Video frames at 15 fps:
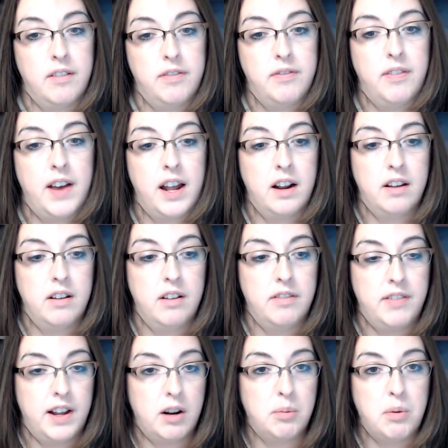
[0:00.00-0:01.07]

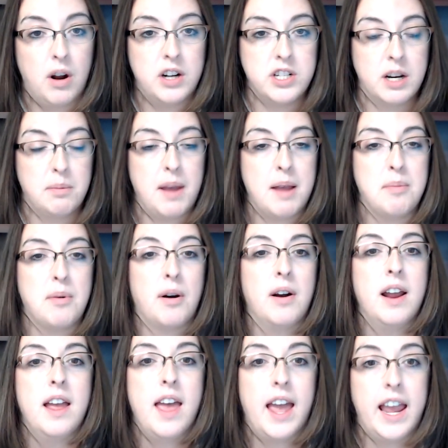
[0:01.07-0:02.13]
final project paper
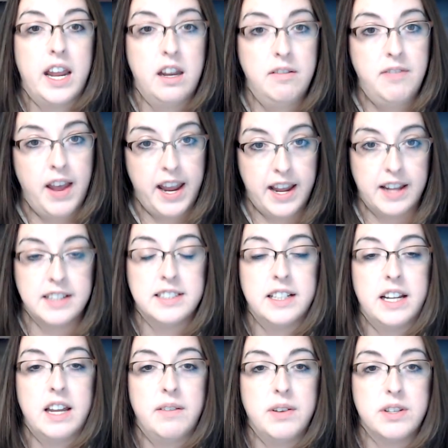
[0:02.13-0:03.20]
in advance
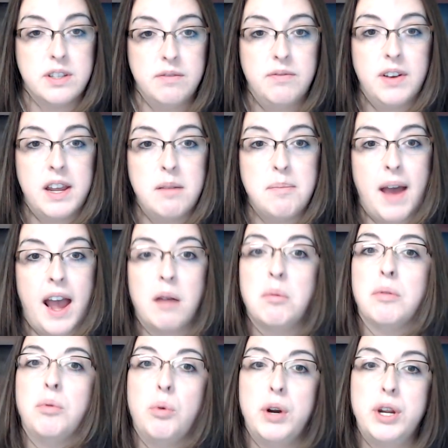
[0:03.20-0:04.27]
and give you some feedback
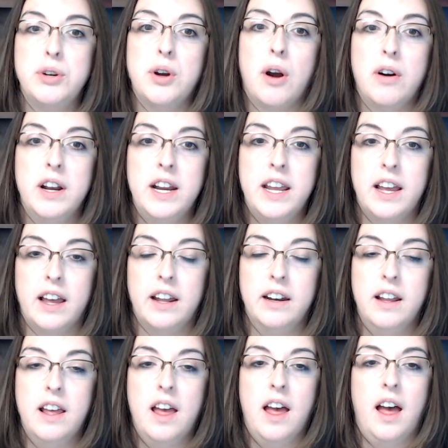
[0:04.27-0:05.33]
before you turn it in,
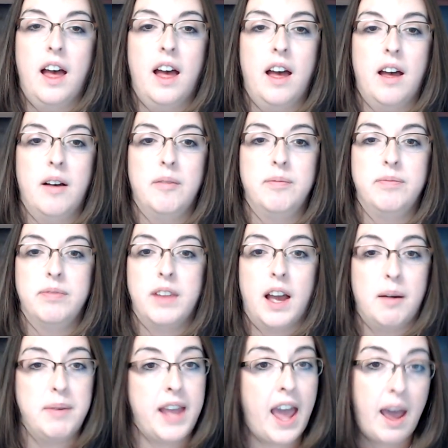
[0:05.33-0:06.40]

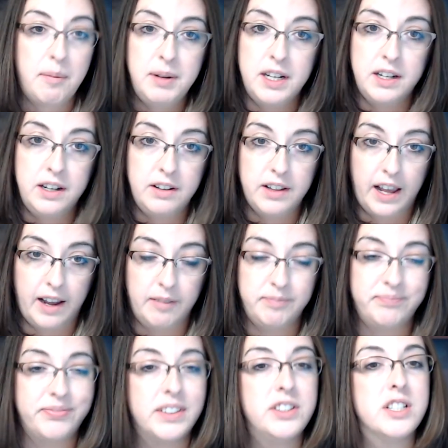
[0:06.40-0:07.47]
I'll be happy to do that.
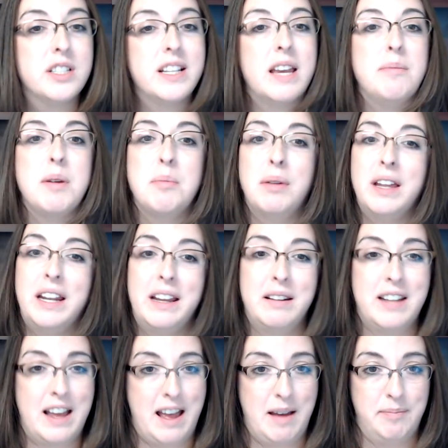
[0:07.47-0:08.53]
Just give me plenty of
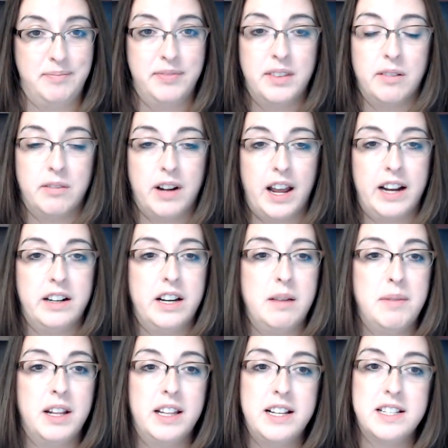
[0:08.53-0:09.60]
time. Okay, give
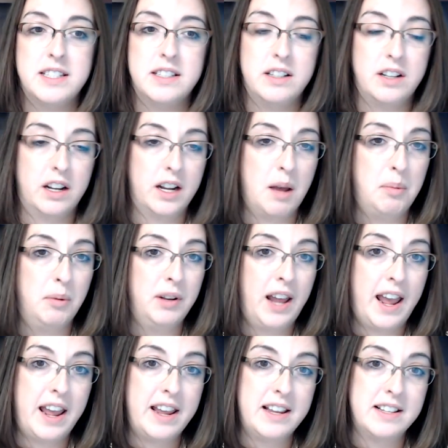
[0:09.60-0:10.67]
me at least a couple
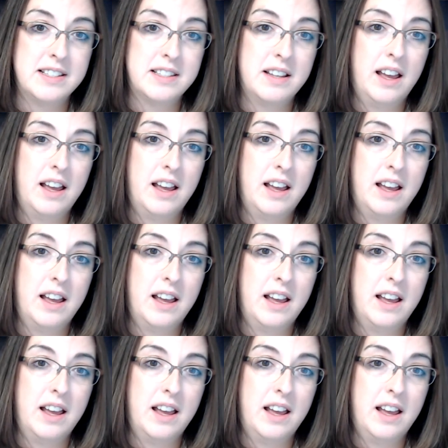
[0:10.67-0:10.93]
days